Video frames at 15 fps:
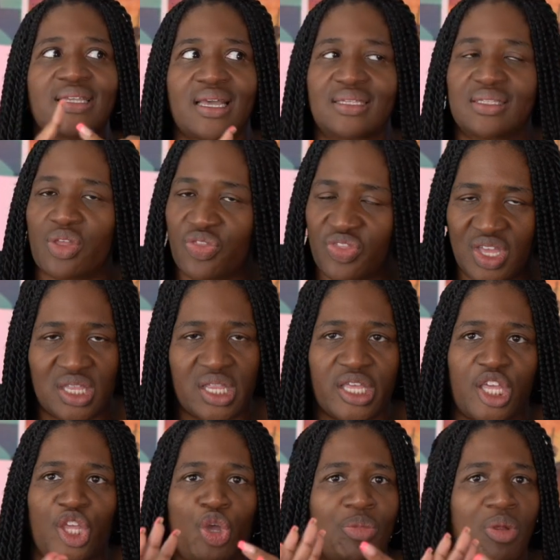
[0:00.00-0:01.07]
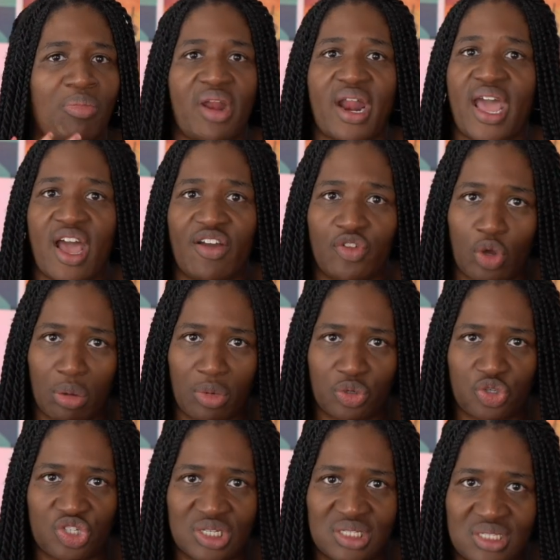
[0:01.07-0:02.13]
I still think like a human, but I have no
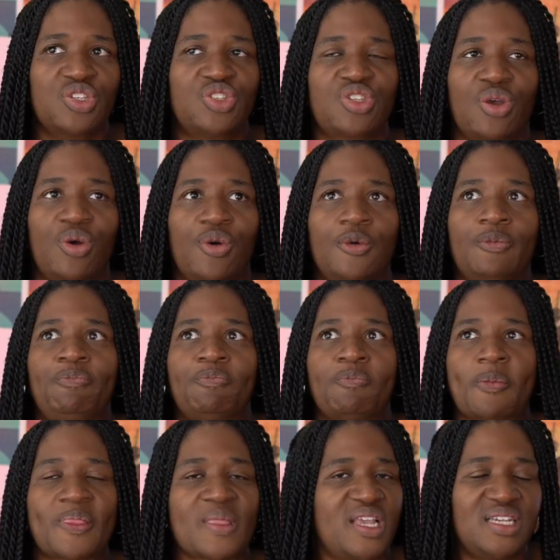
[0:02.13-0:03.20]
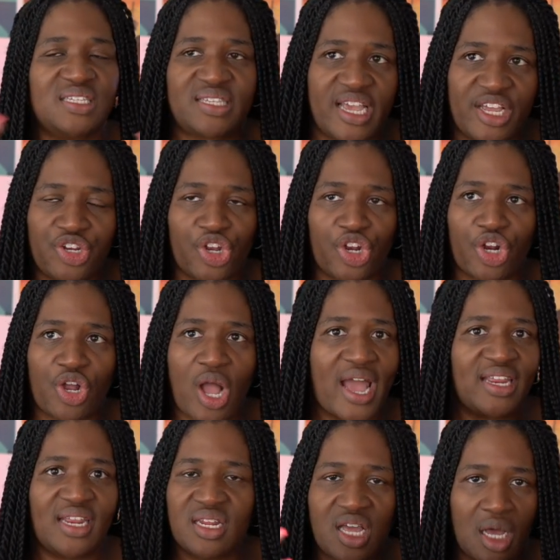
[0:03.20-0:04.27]
emotions. So He's saying to her, I
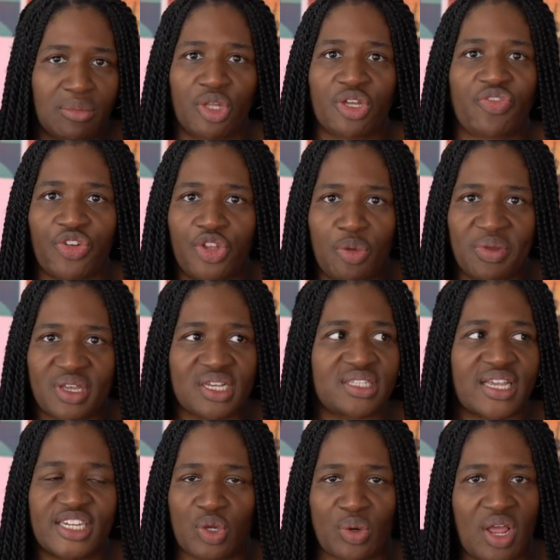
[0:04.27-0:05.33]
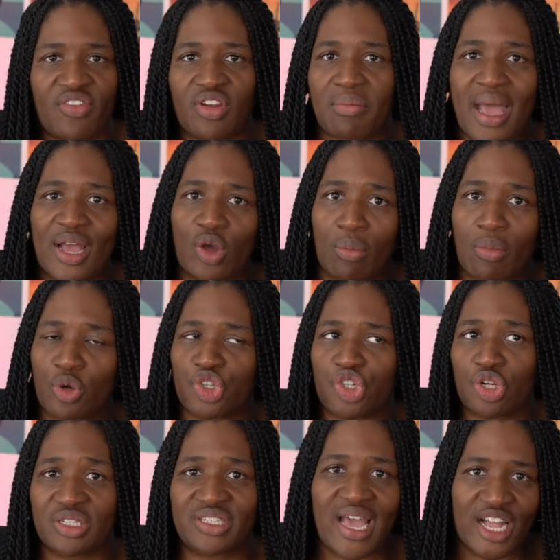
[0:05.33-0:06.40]
didn't come look for you because I don't have an
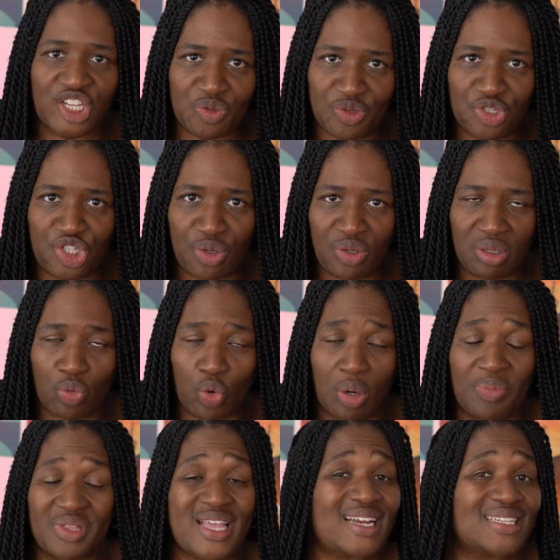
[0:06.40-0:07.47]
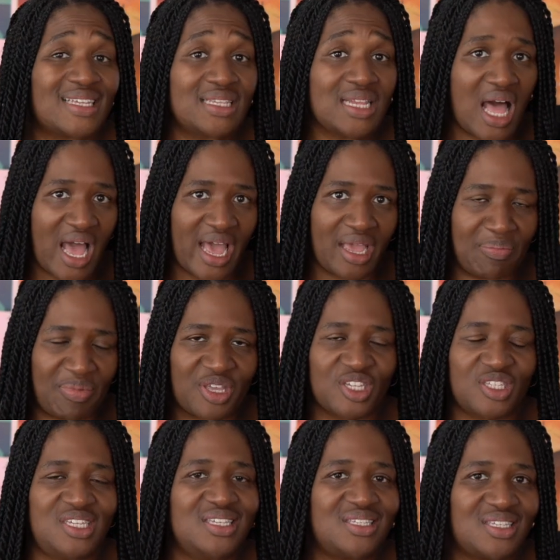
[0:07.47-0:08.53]
emotional attachment to you anymore. But that is a lie
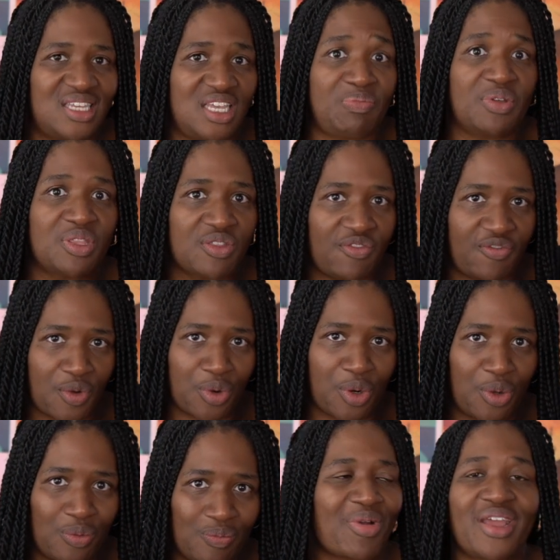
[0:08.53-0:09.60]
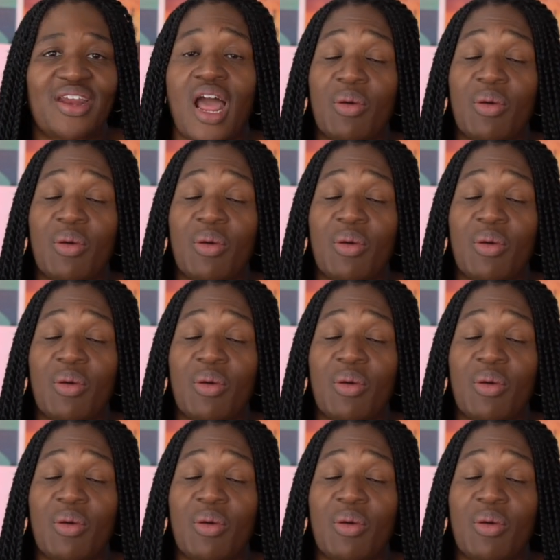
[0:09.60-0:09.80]
because he's keeping the photo, right?